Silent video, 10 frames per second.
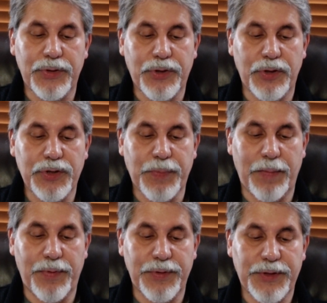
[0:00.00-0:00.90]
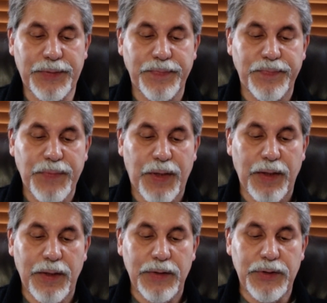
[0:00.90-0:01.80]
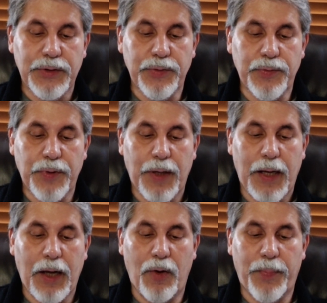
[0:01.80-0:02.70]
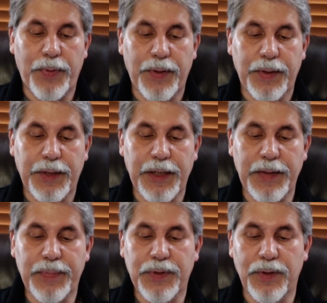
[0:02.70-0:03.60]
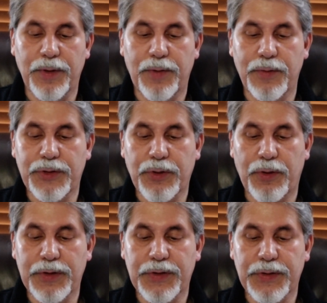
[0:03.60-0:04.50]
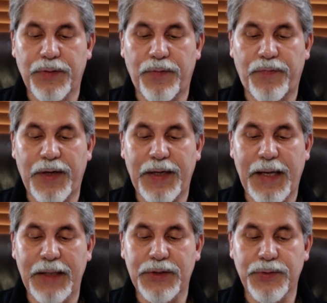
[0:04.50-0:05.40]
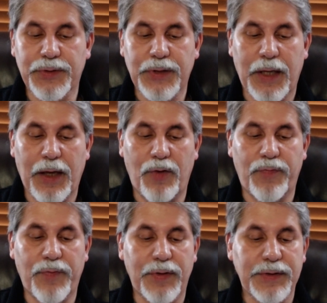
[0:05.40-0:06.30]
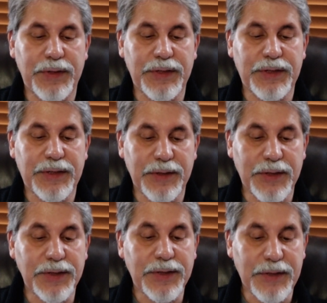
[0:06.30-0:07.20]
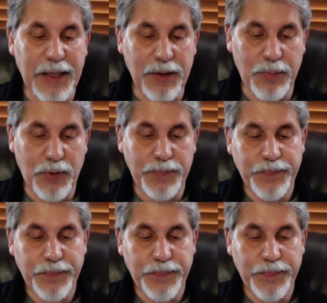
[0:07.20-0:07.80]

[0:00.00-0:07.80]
church members, to help keep the little church financial health sustainable.